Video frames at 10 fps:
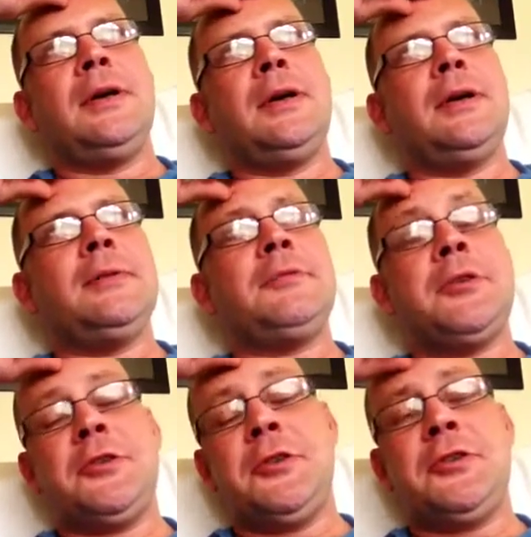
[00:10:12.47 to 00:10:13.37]

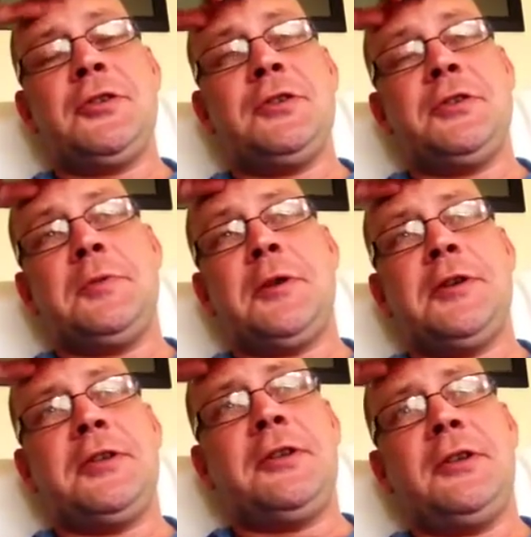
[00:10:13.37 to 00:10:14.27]
Don Johnson,
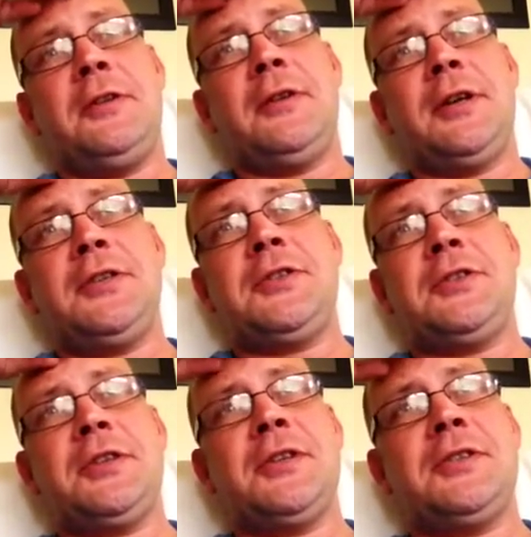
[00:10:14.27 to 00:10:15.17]
surprisingly,
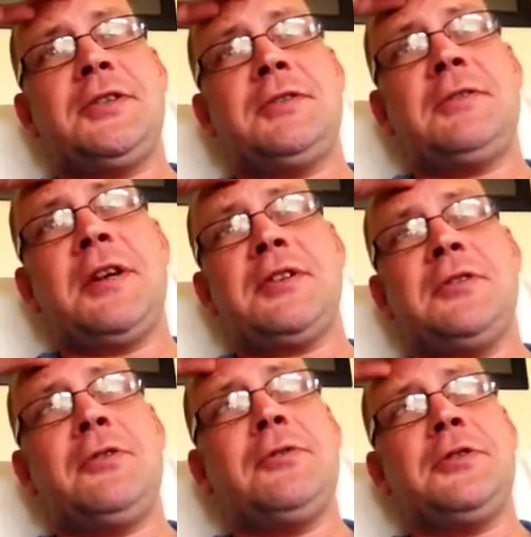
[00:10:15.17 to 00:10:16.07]

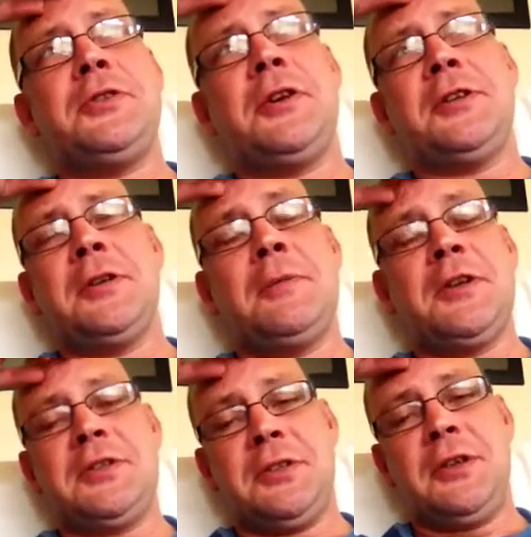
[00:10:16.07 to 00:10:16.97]
hasn't always starred in the
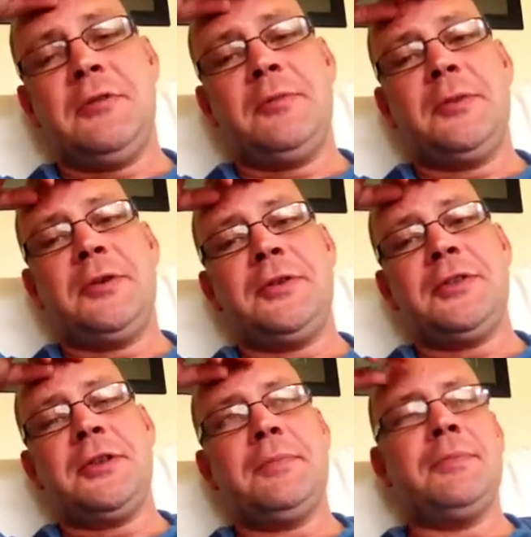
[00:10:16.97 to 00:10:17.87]
best stuff,
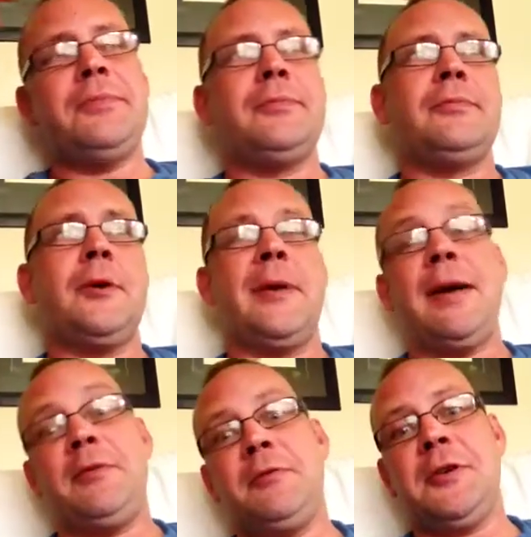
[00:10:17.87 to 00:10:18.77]
but well,
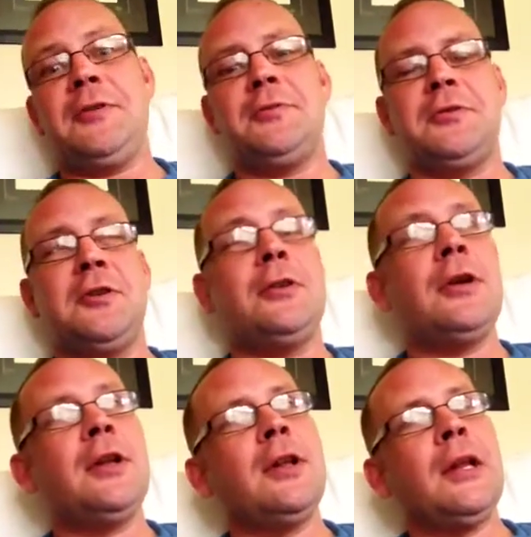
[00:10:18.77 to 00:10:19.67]
Miami Vice was good,
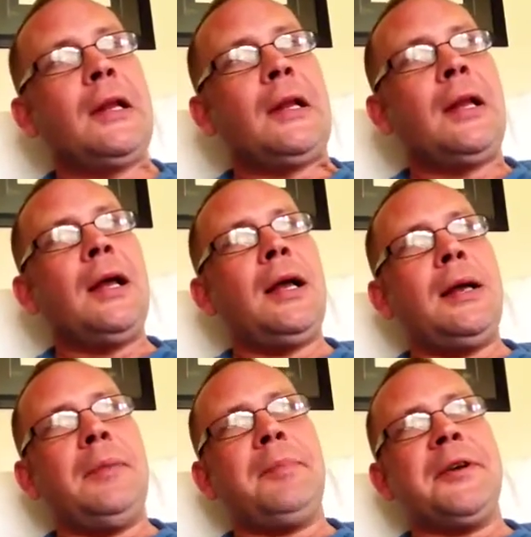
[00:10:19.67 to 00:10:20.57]

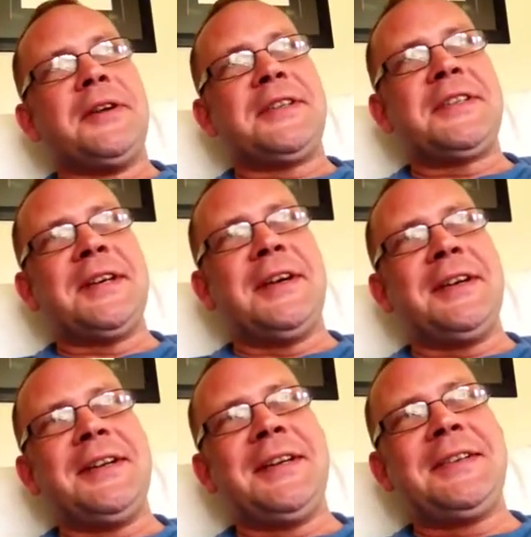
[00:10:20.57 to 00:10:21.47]
but
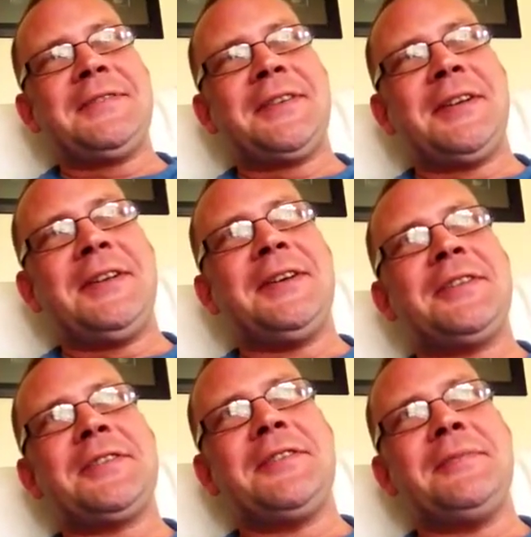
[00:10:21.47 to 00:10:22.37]
he has a very
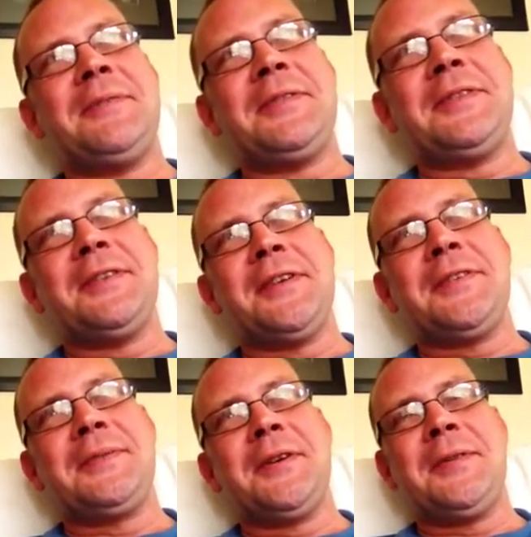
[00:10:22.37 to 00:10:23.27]
large screen persona
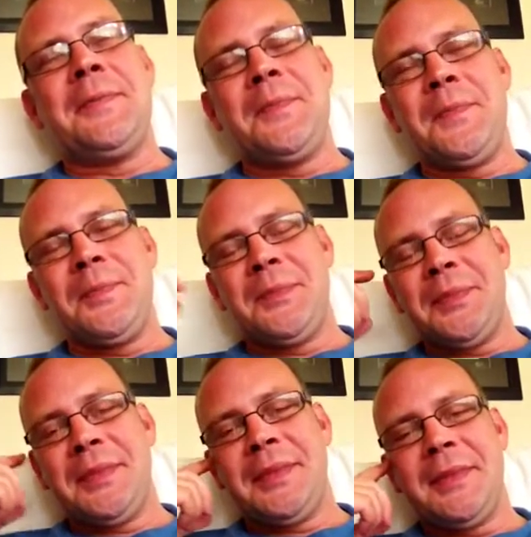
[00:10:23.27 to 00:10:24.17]
as well,
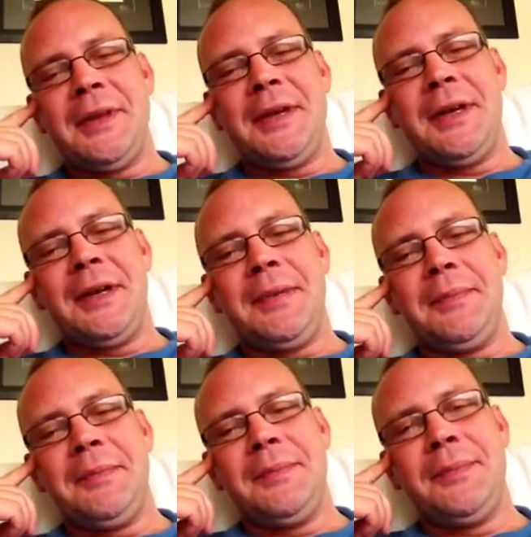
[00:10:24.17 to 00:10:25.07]
and